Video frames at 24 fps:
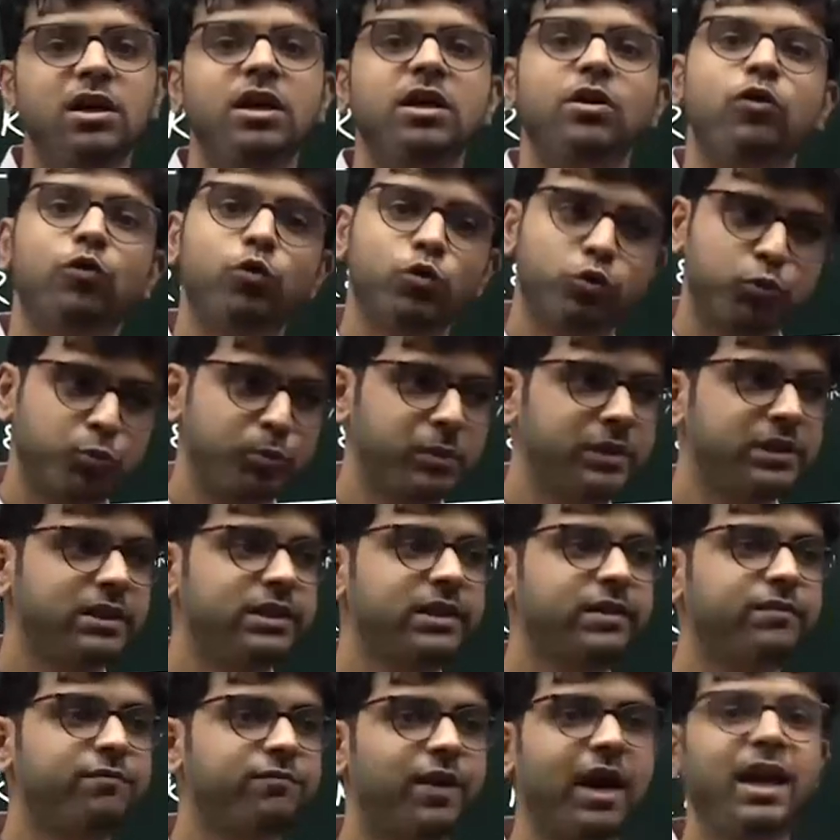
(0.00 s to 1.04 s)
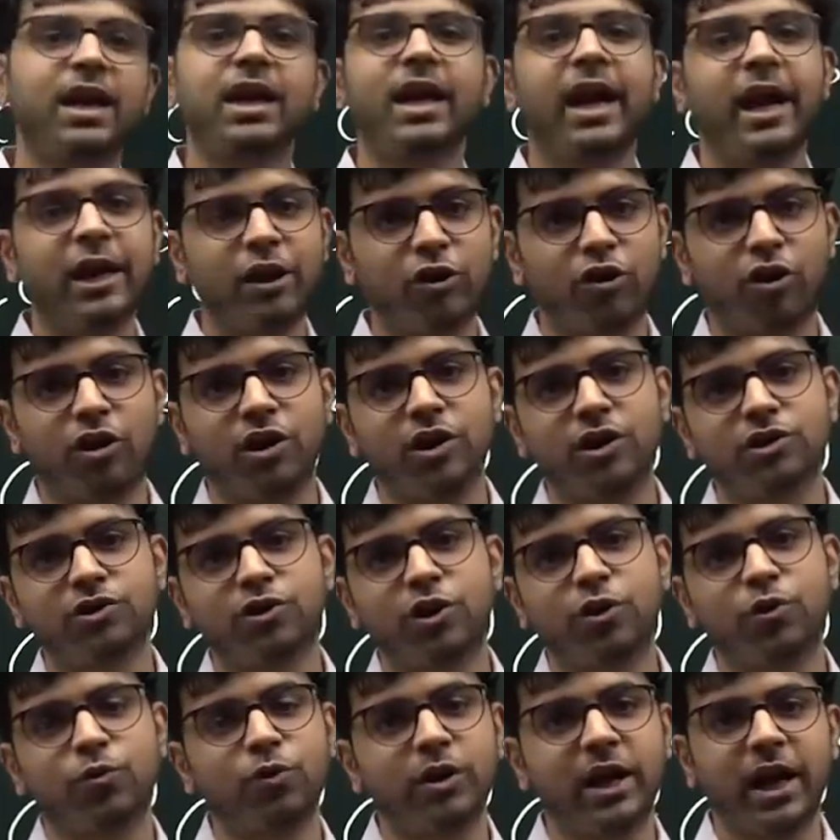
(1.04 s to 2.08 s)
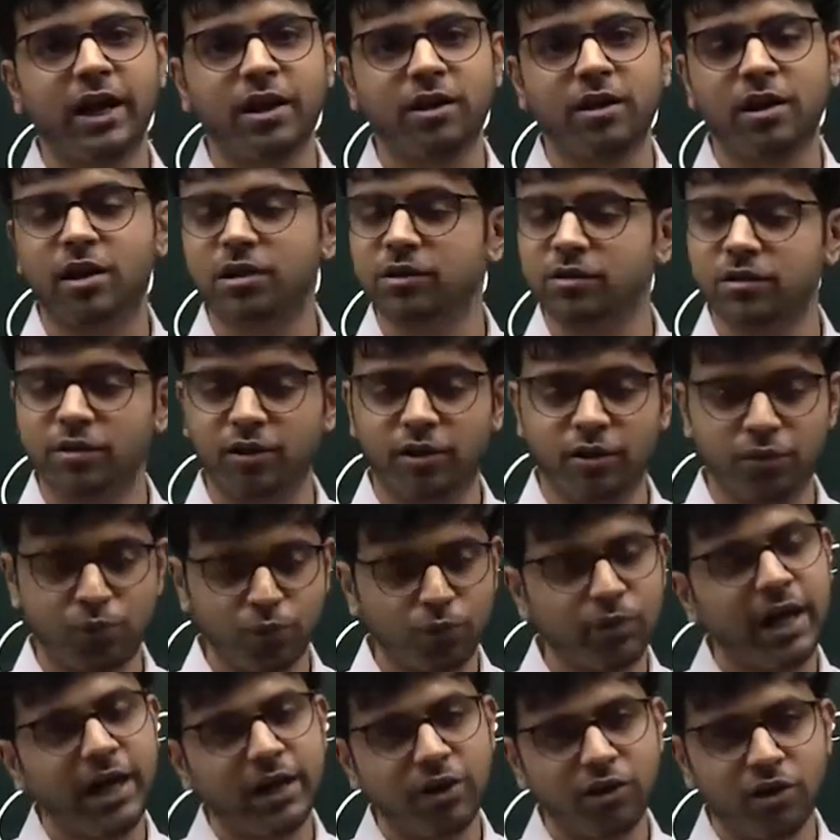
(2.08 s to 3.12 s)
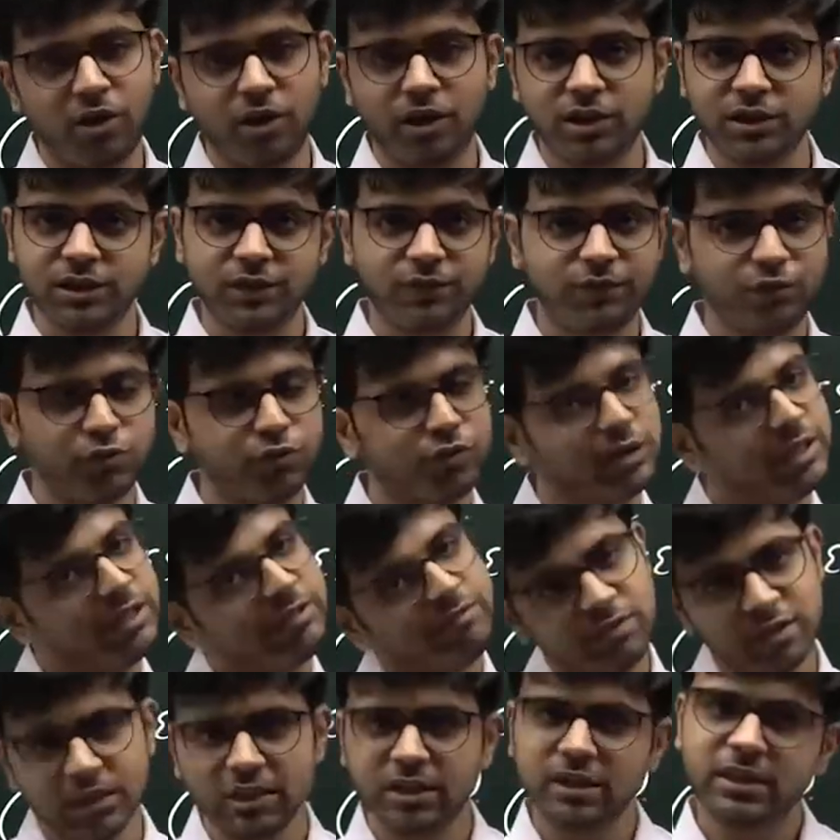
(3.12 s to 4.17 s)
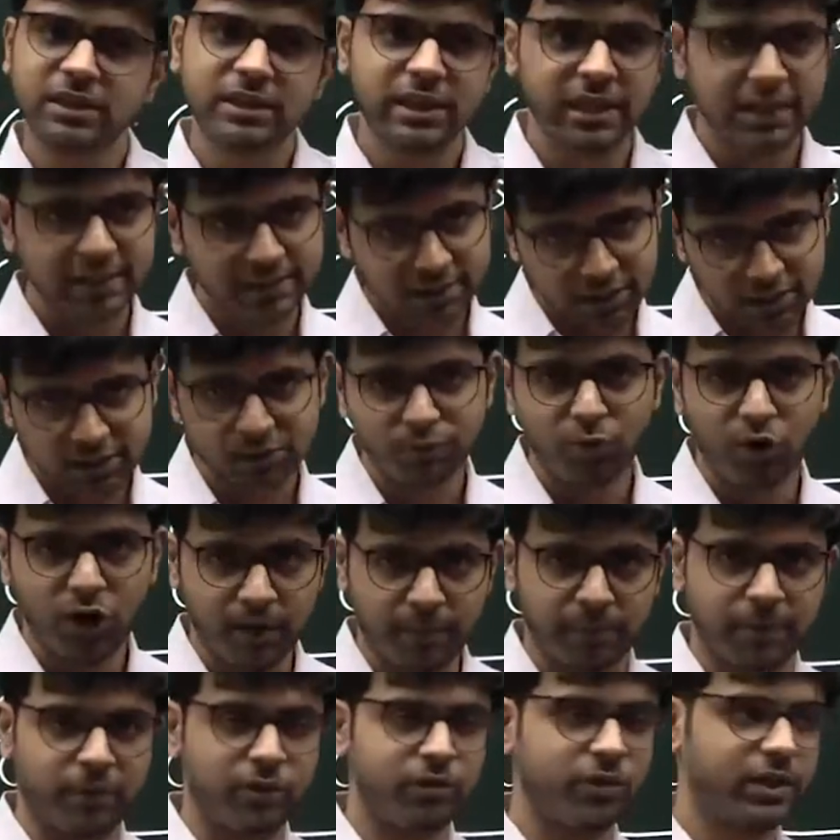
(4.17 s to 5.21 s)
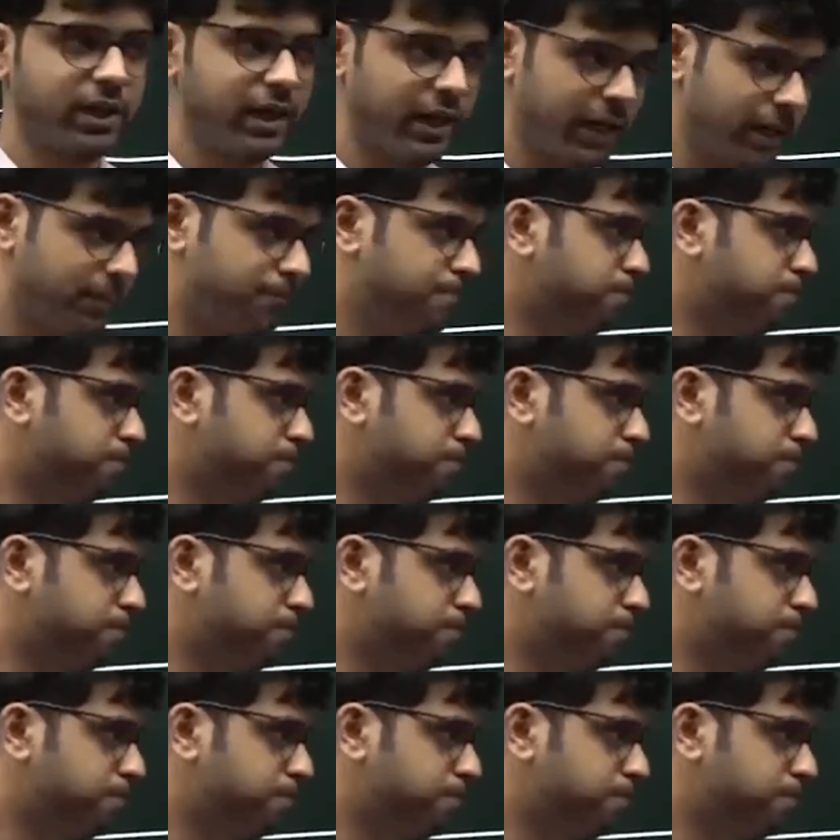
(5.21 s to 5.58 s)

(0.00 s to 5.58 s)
Usme se $1 lakh or $2 lakh if you give, that is a small amount. Okay?